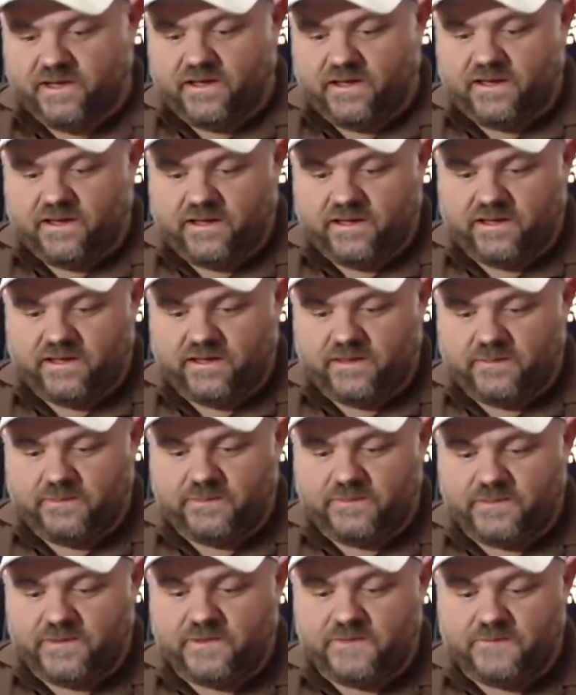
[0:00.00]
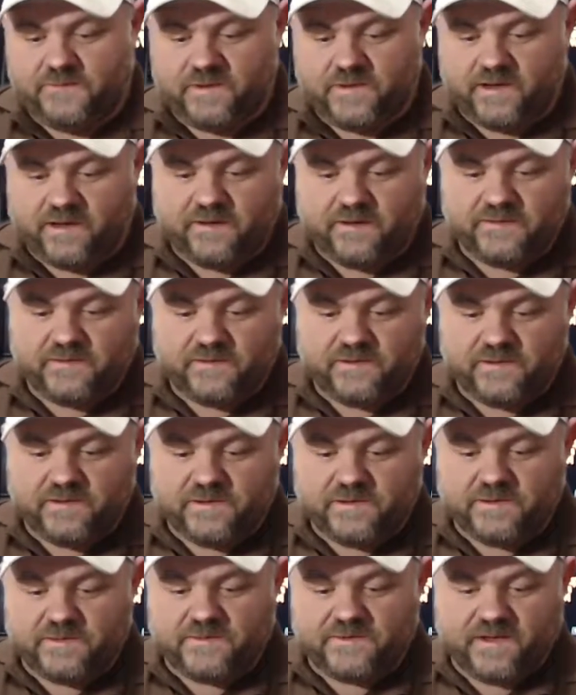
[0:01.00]
believe me, I was a little
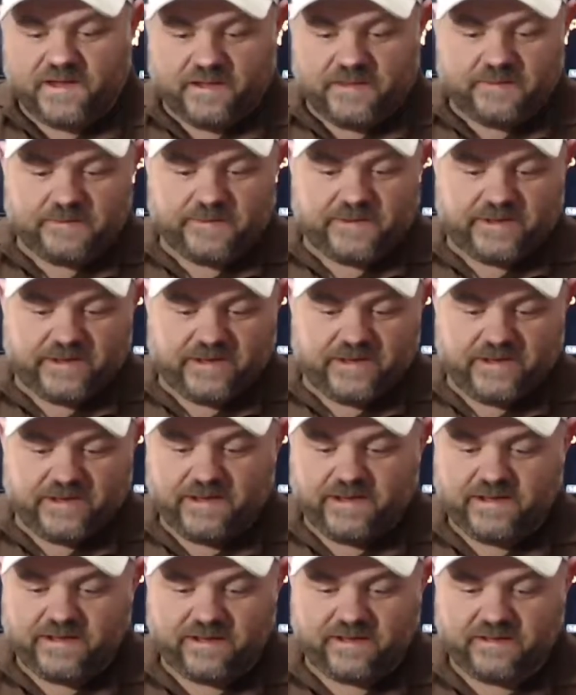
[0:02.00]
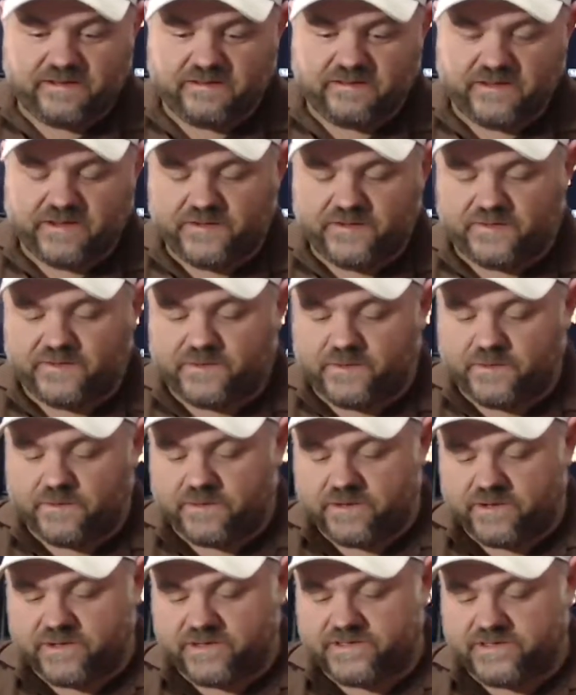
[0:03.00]
upset, but it still
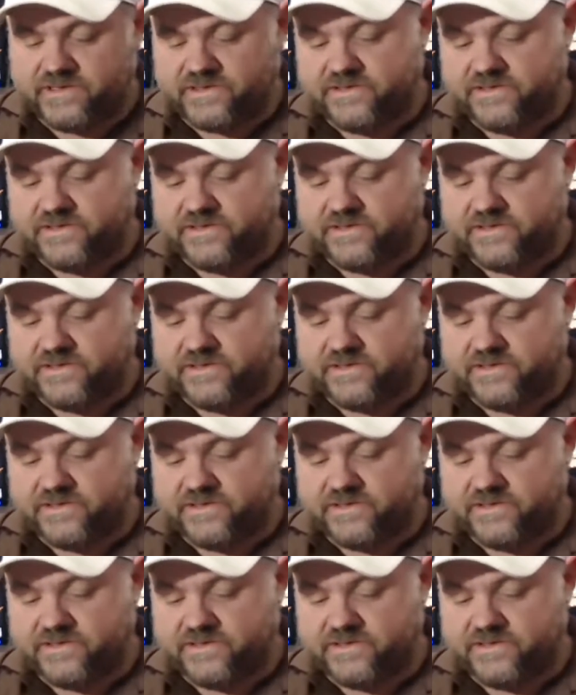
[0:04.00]
works.